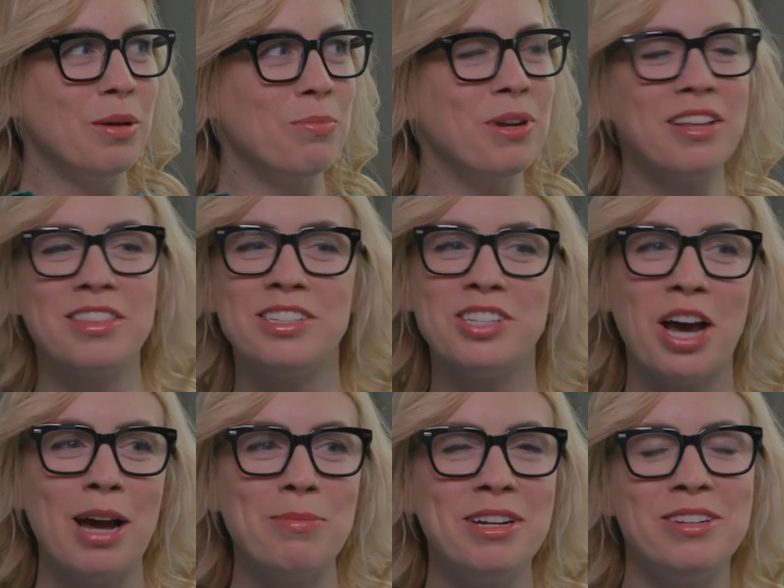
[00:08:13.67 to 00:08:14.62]
but at the
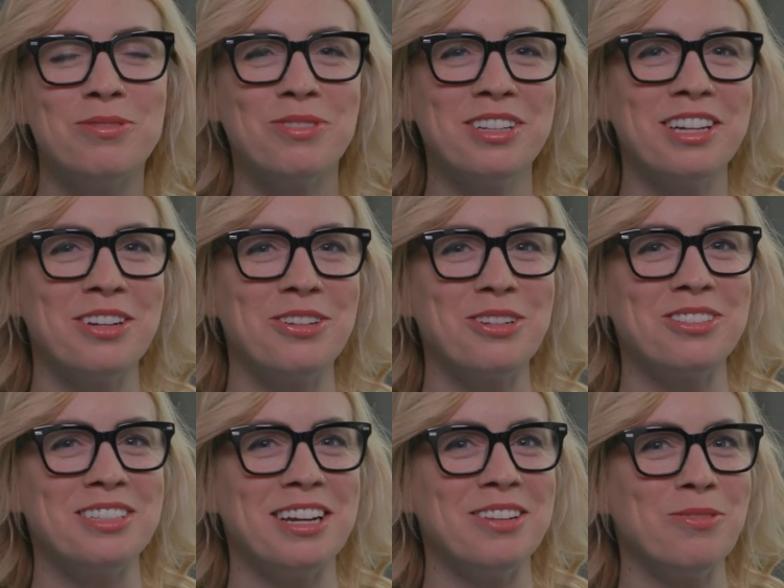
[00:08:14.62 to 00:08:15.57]
time I didn't really
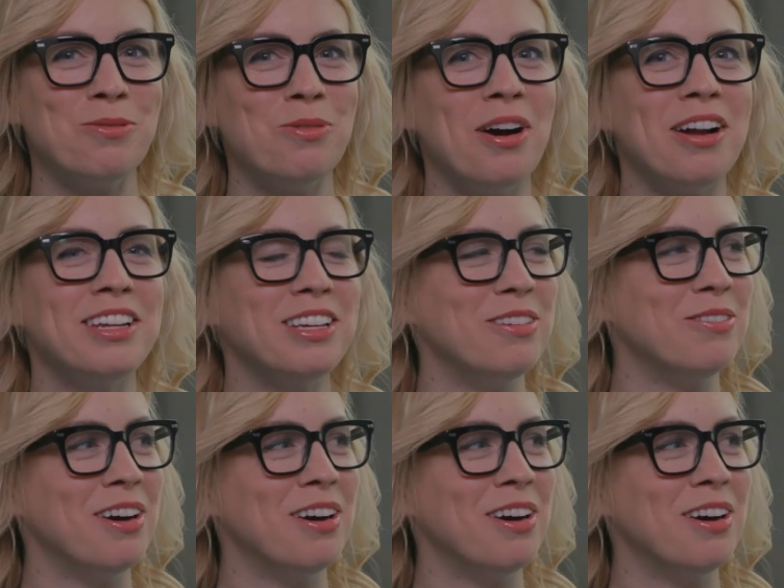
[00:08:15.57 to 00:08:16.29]
understand what he